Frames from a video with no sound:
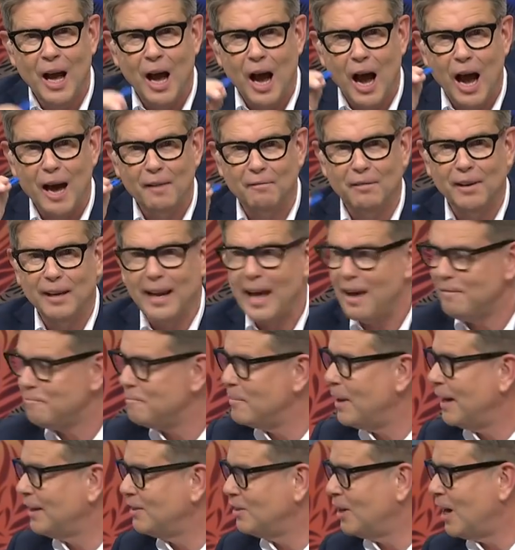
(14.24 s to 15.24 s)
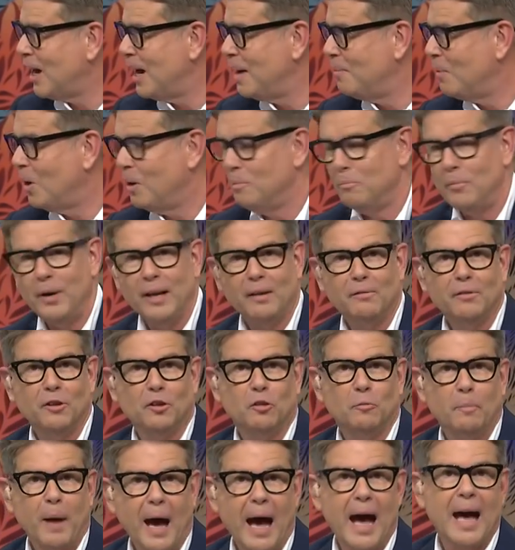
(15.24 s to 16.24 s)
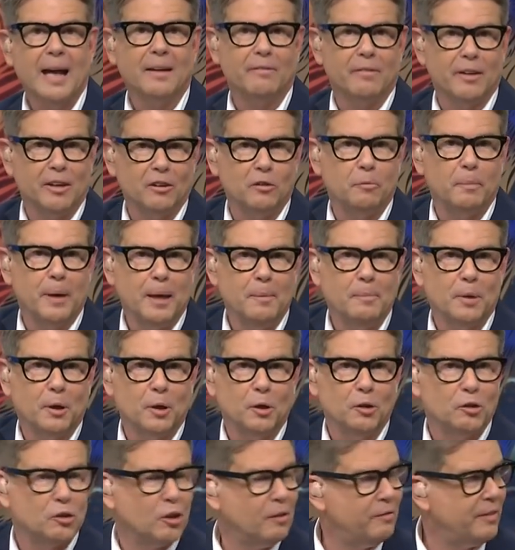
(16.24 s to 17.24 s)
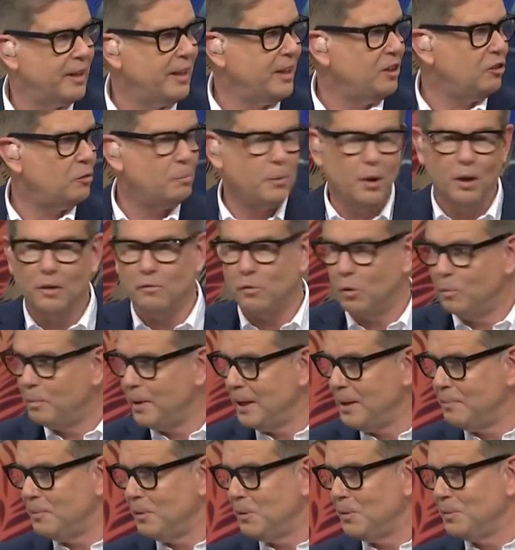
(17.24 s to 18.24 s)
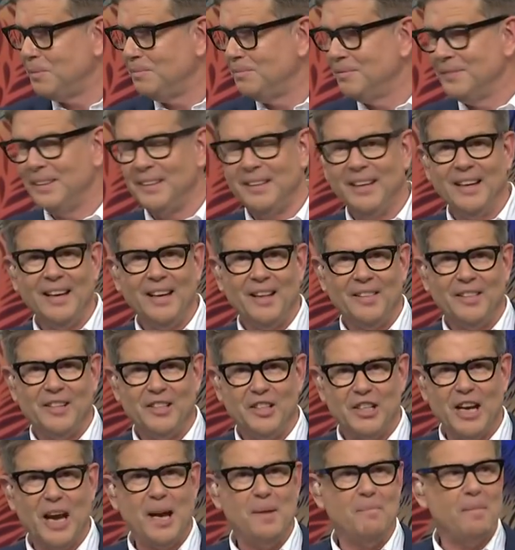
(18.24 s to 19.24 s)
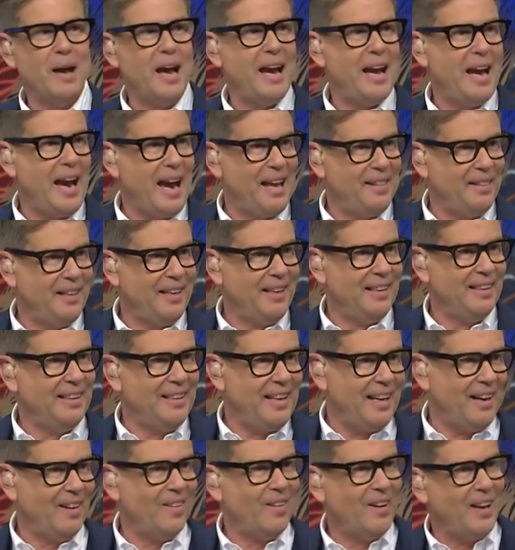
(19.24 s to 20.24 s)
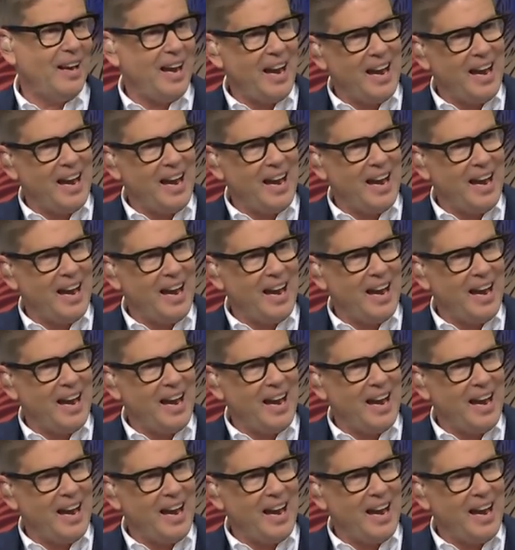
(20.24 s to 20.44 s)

I've loved my time on Breakfast. Part of it has been because of these beautiful people the J May and the Indira